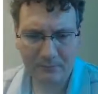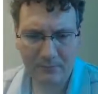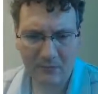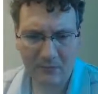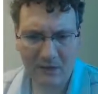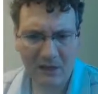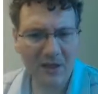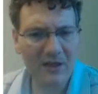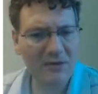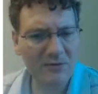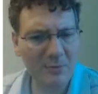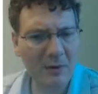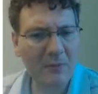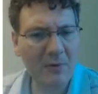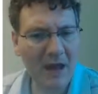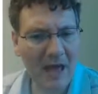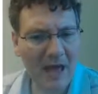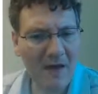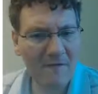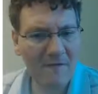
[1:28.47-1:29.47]
Because remember,
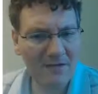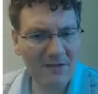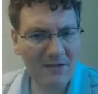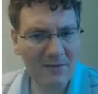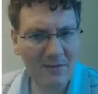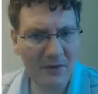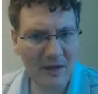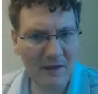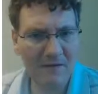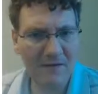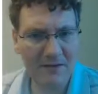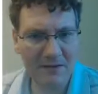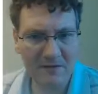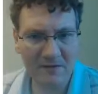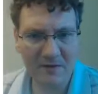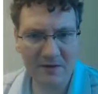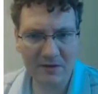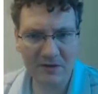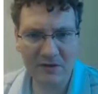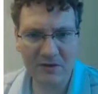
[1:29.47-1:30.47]
f is a
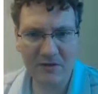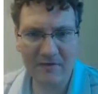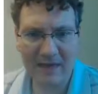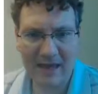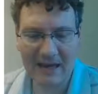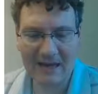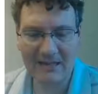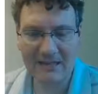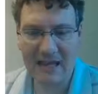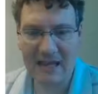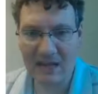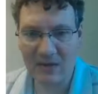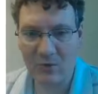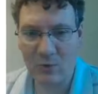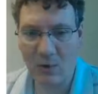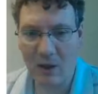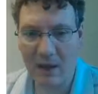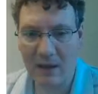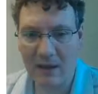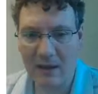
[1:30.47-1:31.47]
function of x and
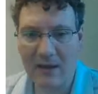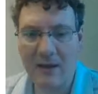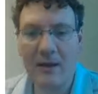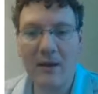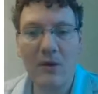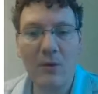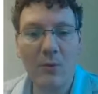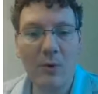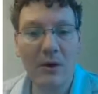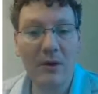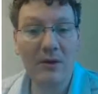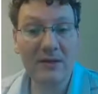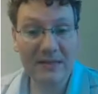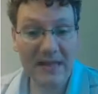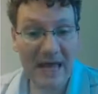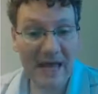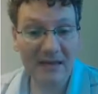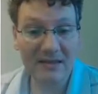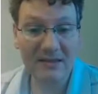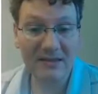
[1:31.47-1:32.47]
y, whereas
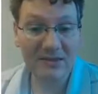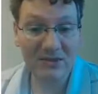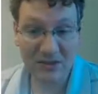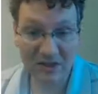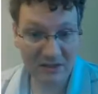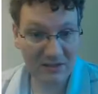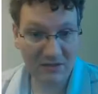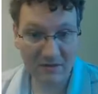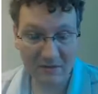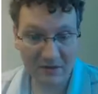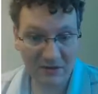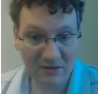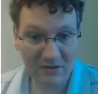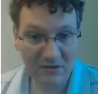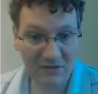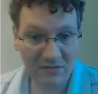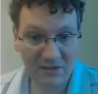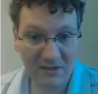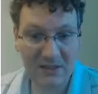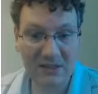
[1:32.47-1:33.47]
x is just a function
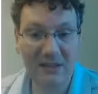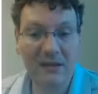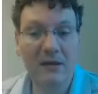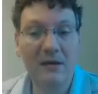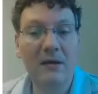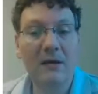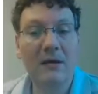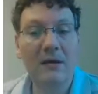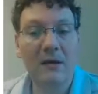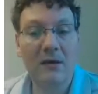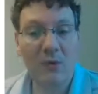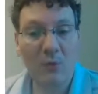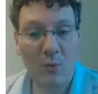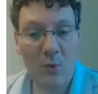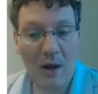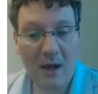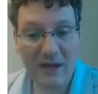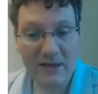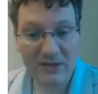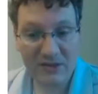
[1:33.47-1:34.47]
of t,
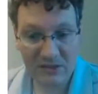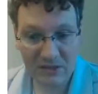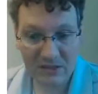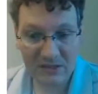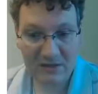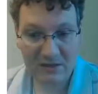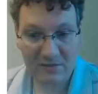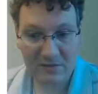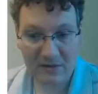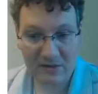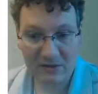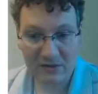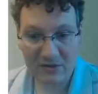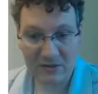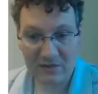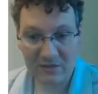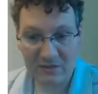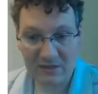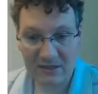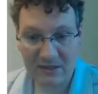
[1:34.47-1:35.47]
y is just a function
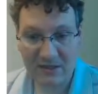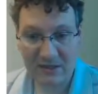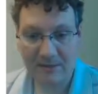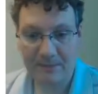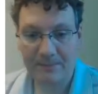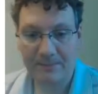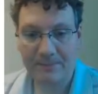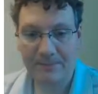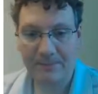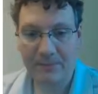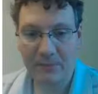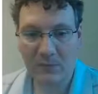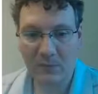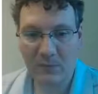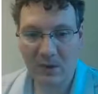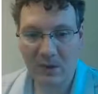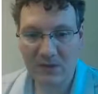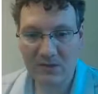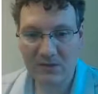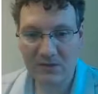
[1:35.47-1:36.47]
of t.
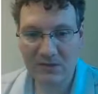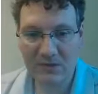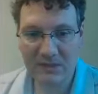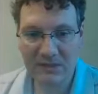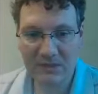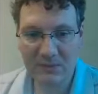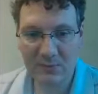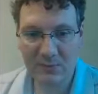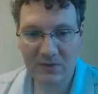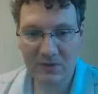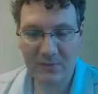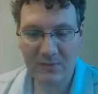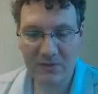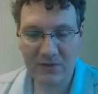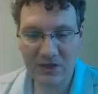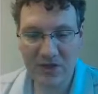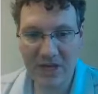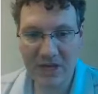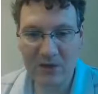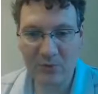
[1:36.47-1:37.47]
Okay, so this is what the
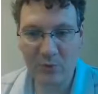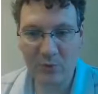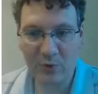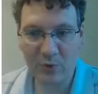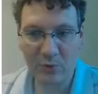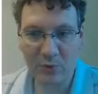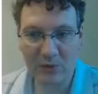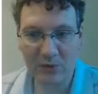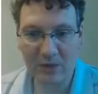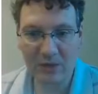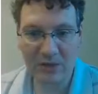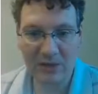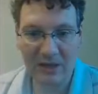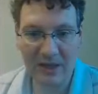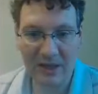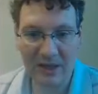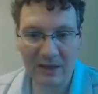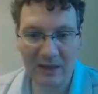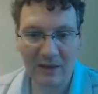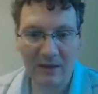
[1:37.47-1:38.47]
chain rule would look
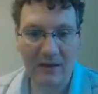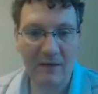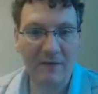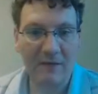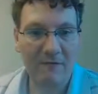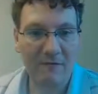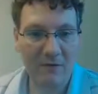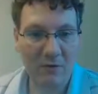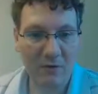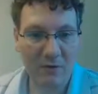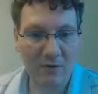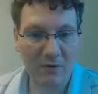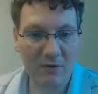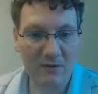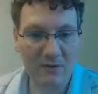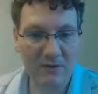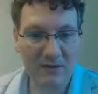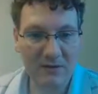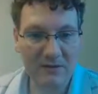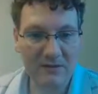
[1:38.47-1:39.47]
like for
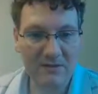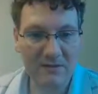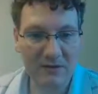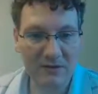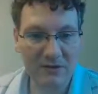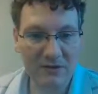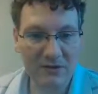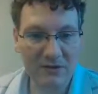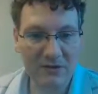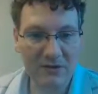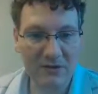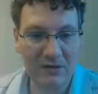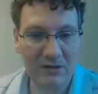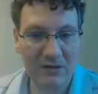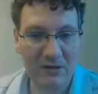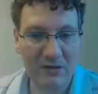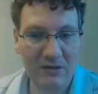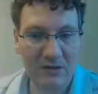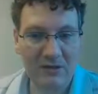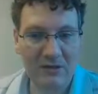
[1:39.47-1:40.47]
this function
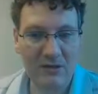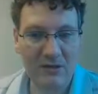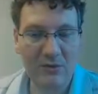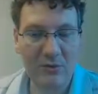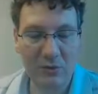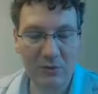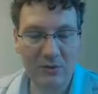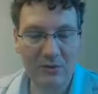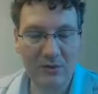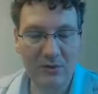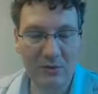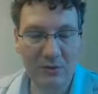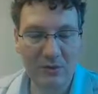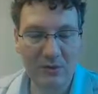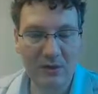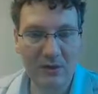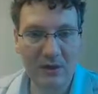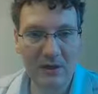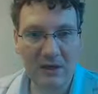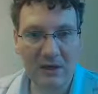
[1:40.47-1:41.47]
to
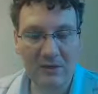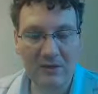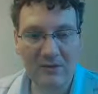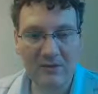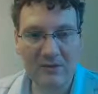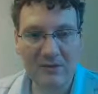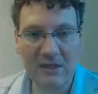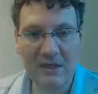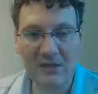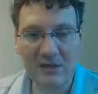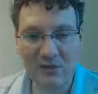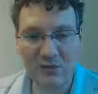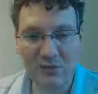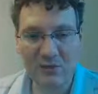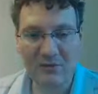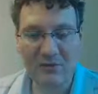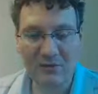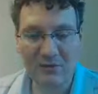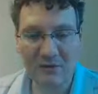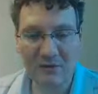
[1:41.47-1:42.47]
take the
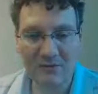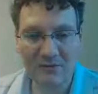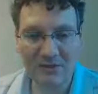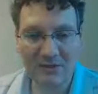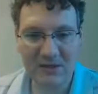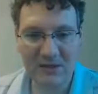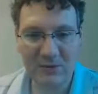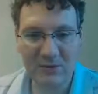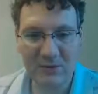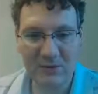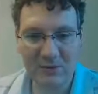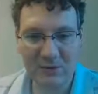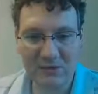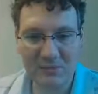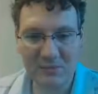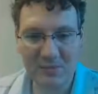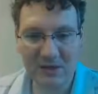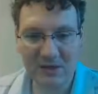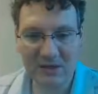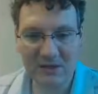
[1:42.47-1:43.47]
derivative of z with
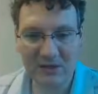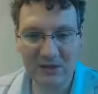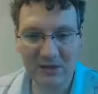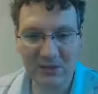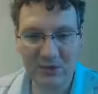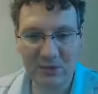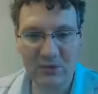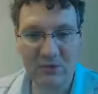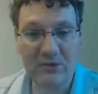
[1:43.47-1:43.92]
respect to